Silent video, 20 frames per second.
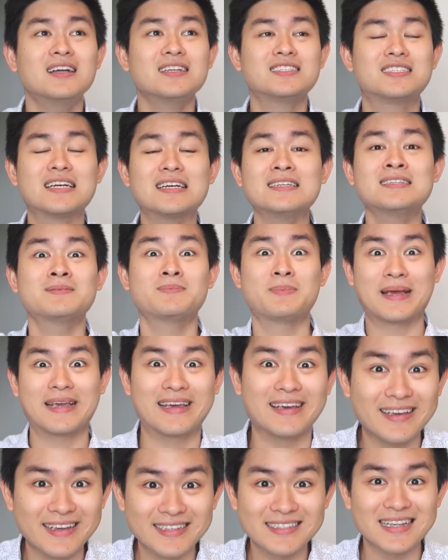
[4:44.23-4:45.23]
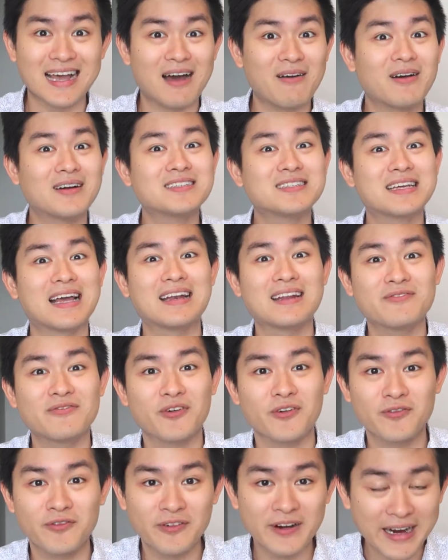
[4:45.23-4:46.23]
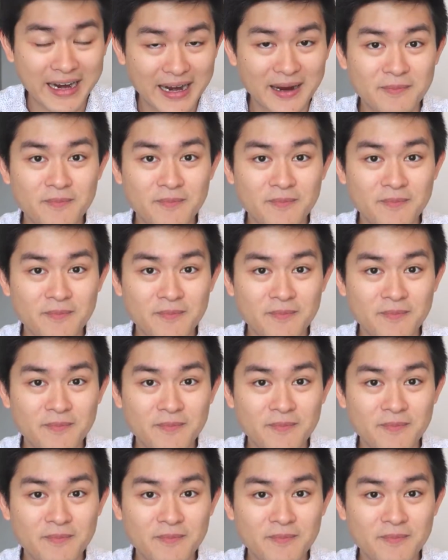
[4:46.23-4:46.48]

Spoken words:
Just because I want to get in for free.